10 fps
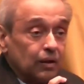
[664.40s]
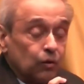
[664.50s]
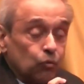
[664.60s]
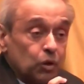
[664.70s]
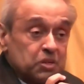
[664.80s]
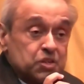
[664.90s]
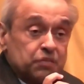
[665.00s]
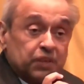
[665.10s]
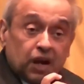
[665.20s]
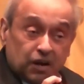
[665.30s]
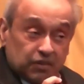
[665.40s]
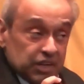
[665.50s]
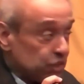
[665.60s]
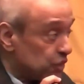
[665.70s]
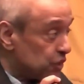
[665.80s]
One must have the
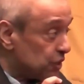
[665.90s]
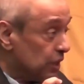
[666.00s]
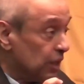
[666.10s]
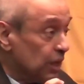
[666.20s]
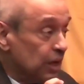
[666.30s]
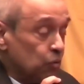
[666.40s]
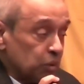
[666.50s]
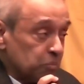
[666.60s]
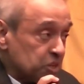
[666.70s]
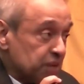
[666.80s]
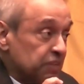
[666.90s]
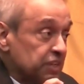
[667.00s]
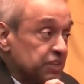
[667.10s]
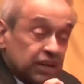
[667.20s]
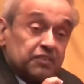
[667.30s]
courage, one must have the
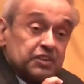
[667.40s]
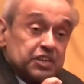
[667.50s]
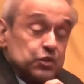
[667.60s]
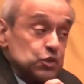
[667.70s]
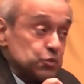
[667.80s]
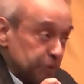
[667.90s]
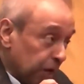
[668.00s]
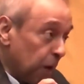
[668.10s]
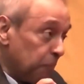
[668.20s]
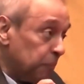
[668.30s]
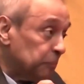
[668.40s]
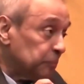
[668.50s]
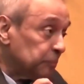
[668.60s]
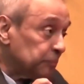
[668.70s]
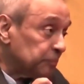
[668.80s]
integrity to speak up,
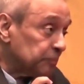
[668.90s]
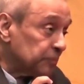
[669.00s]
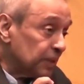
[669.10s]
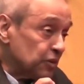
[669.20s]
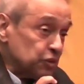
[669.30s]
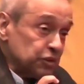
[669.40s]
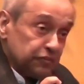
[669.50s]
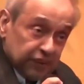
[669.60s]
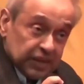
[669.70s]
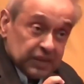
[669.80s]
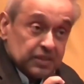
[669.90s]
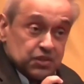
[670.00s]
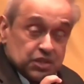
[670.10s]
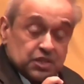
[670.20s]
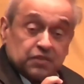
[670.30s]
to defend
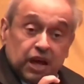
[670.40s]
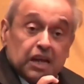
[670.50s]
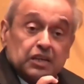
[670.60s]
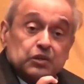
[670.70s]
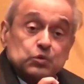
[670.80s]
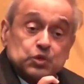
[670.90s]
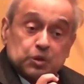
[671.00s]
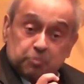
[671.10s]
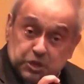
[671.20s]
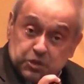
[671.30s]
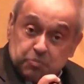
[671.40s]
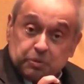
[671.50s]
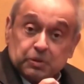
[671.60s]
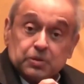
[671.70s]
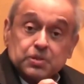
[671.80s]
certain values and
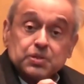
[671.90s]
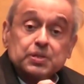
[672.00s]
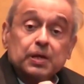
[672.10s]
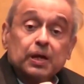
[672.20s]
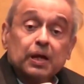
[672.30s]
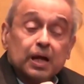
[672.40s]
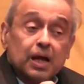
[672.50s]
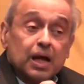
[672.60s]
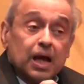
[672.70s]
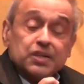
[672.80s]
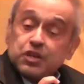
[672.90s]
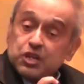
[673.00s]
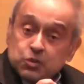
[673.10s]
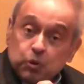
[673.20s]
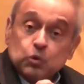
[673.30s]
principles, and to
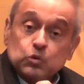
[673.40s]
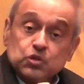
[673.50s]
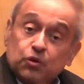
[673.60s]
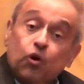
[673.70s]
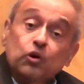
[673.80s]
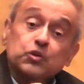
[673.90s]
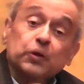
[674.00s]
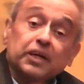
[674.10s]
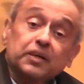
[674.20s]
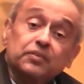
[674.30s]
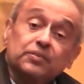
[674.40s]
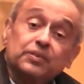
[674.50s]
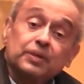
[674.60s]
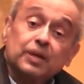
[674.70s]
expose the wrongdoings.